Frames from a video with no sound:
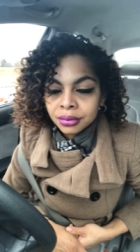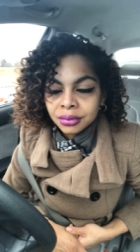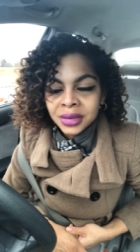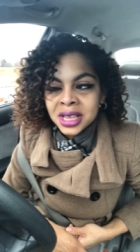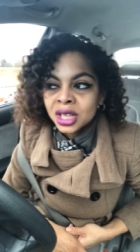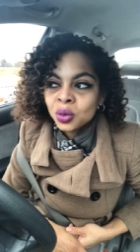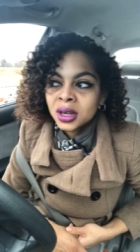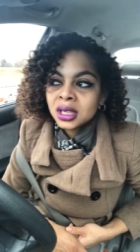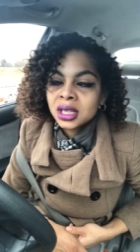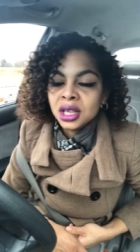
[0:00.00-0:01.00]
They just
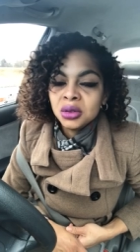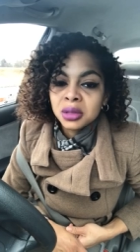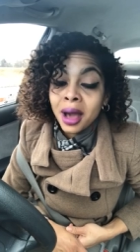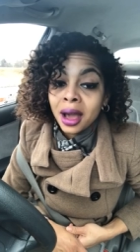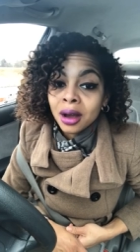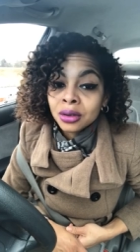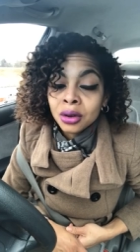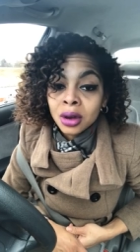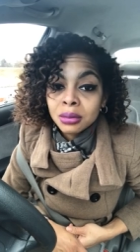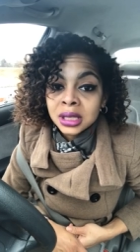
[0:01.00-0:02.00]
want to see you smile. You know
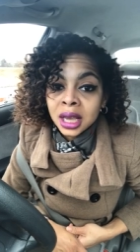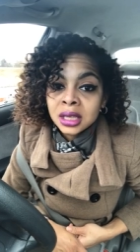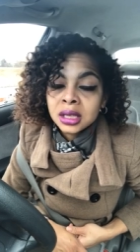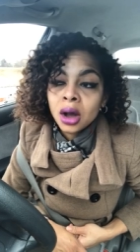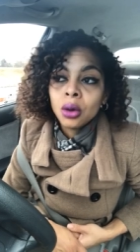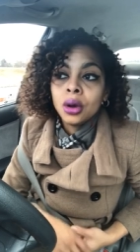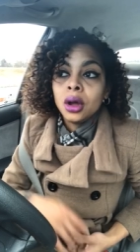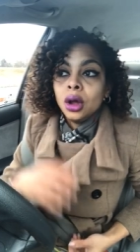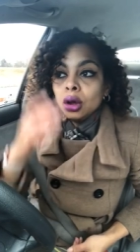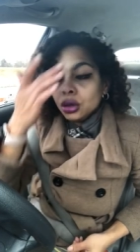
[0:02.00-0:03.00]
what I'm saying? So
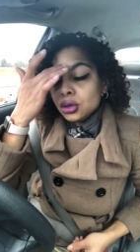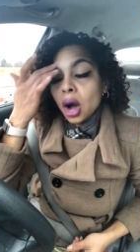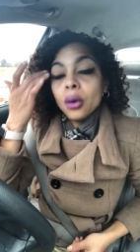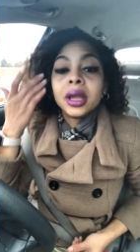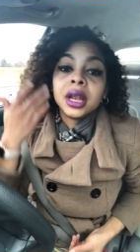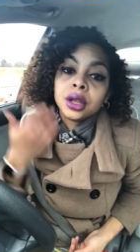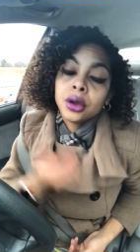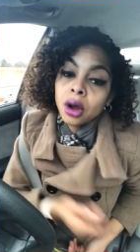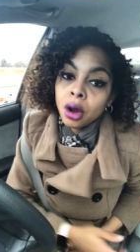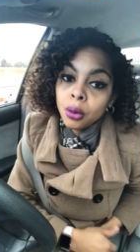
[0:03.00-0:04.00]
don't get in
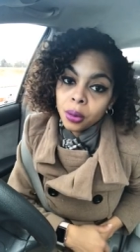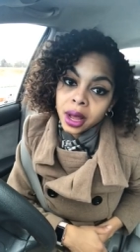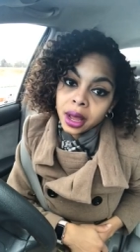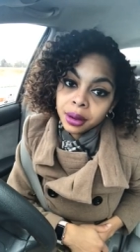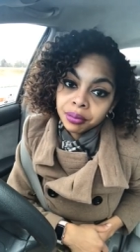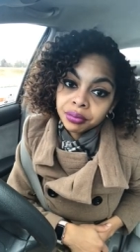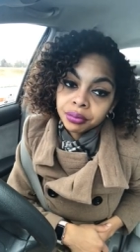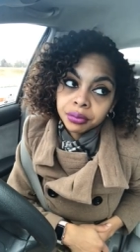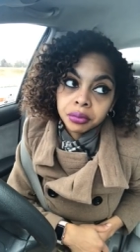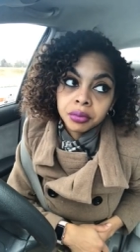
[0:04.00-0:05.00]
your own way.
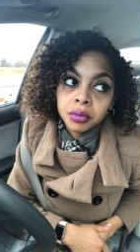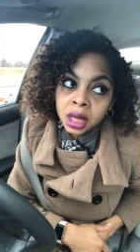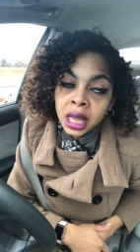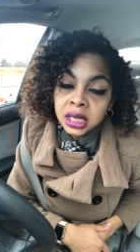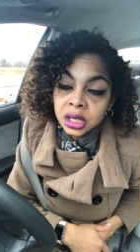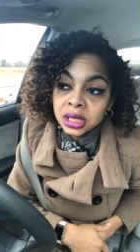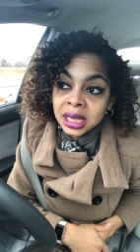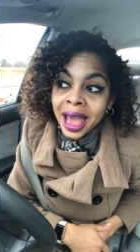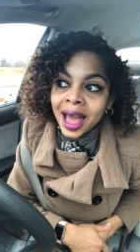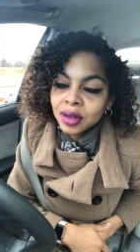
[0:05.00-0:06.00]
Like,
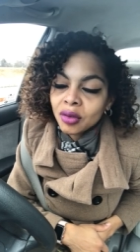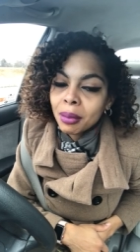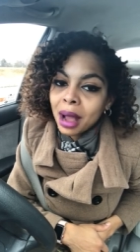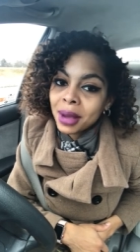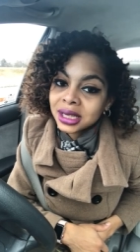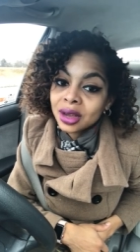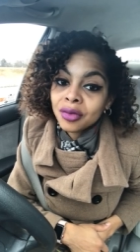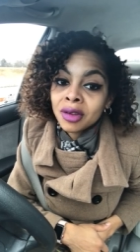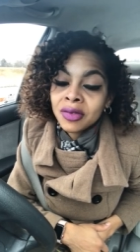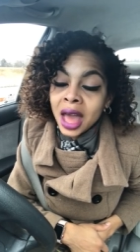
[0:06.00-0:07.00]
seriously, I have to remind myself
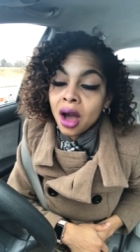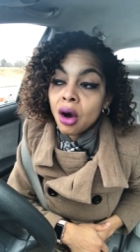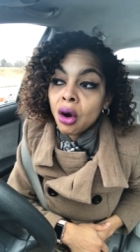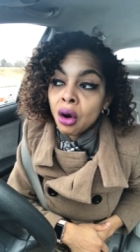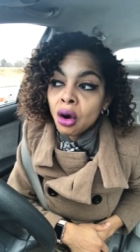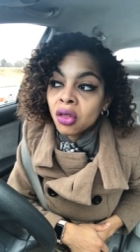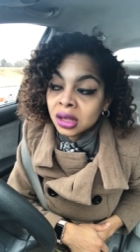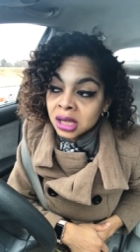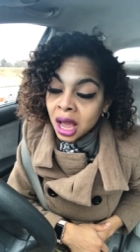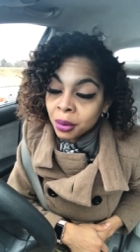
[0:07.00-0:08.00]
of that all the
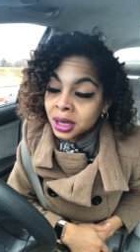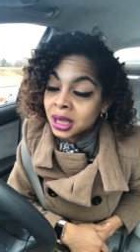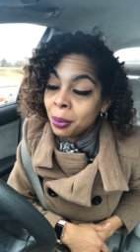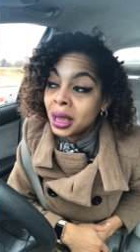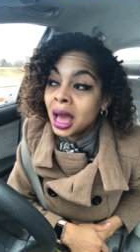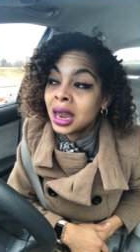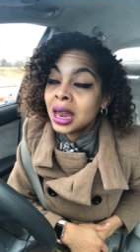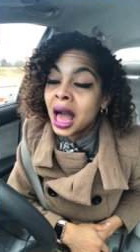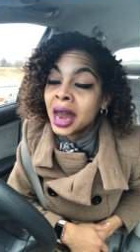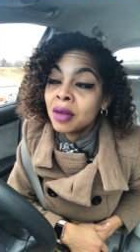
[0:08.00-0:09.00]
time because there be a
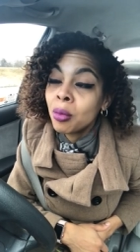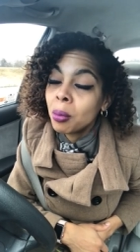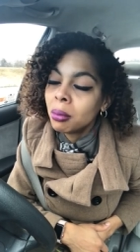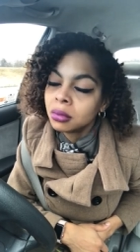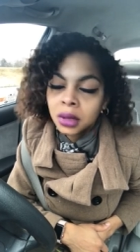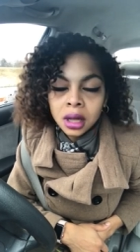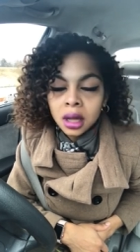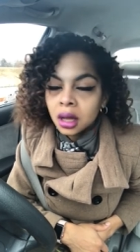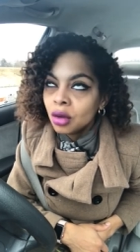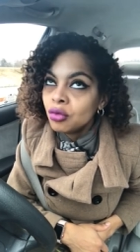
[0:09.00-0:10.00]
lot of
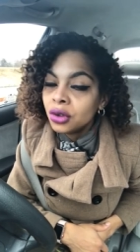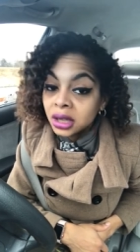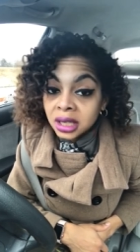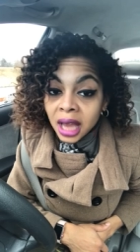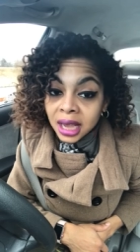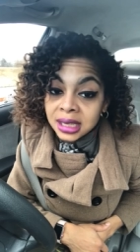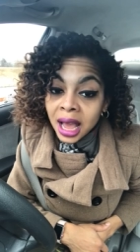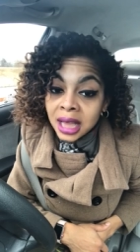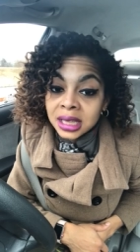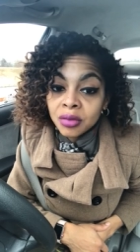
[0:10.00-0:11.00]
really nice
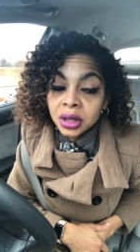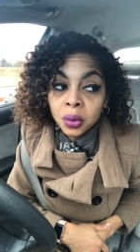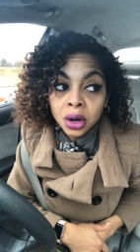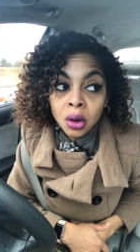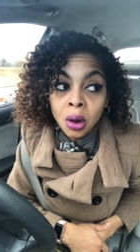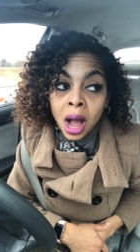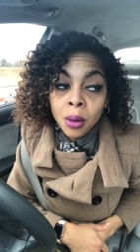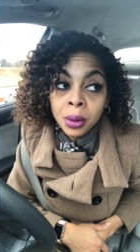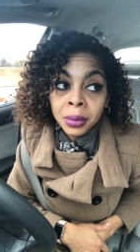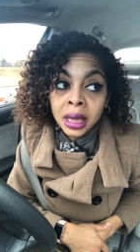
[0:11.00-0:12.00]
guys that really want to go
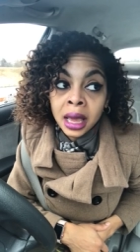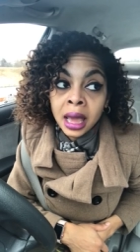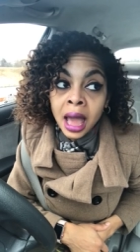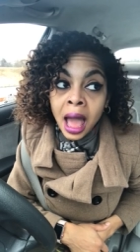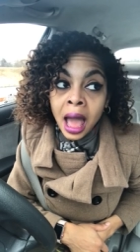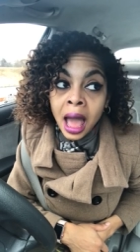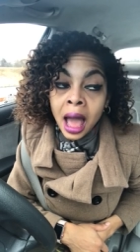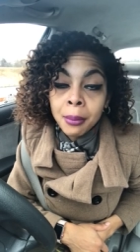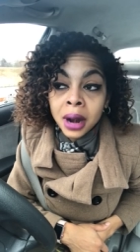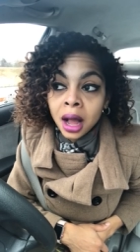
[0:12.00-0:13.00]
out with me, and
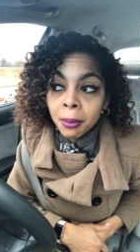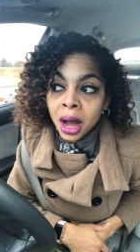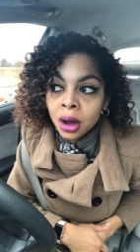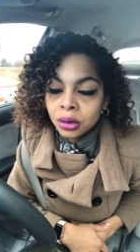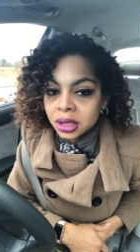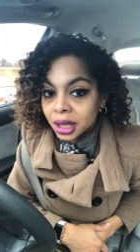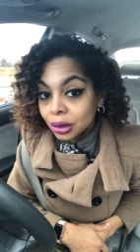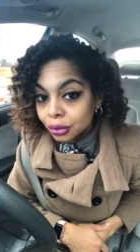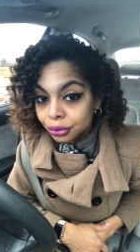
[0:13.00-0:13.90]
I block my own self